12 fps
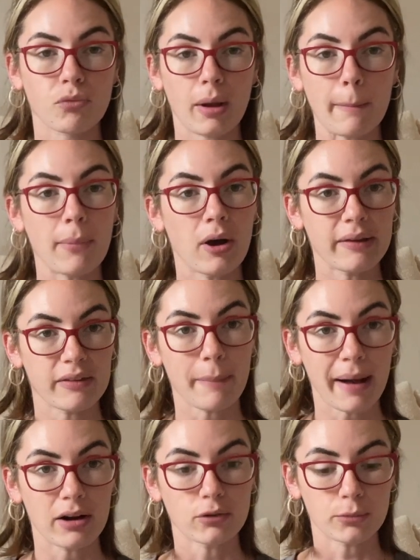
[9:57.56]
buying the
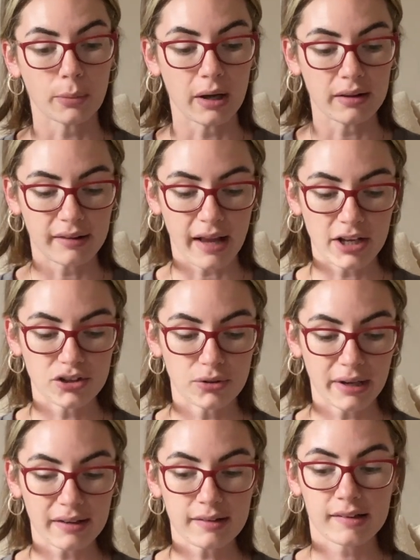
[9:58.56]
pound ones, and you
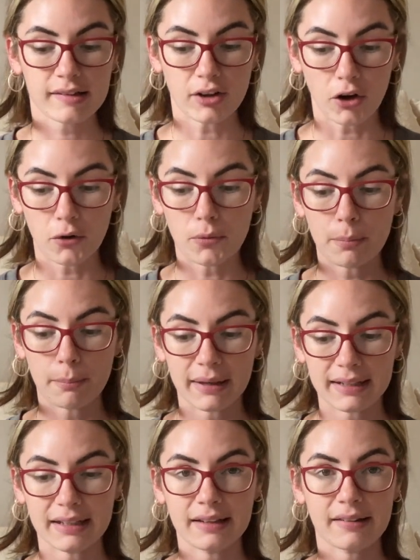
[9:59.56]
get so
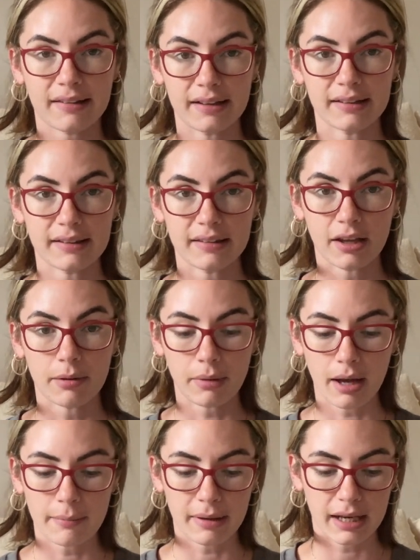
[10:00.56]
many seeds in them. I
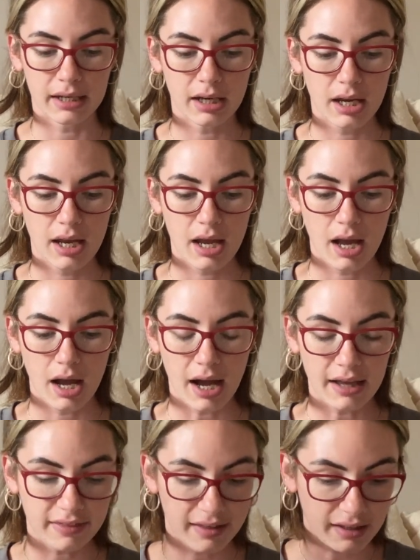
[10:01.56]
mean, I
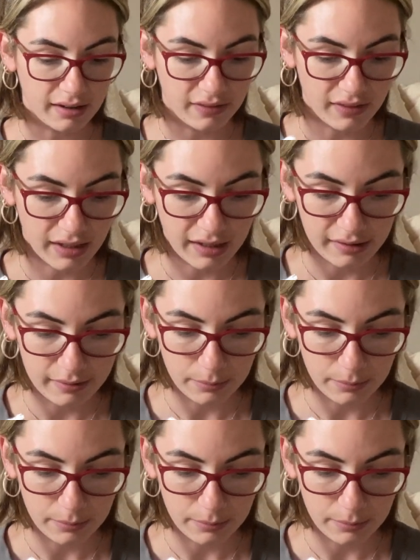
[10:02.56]
think these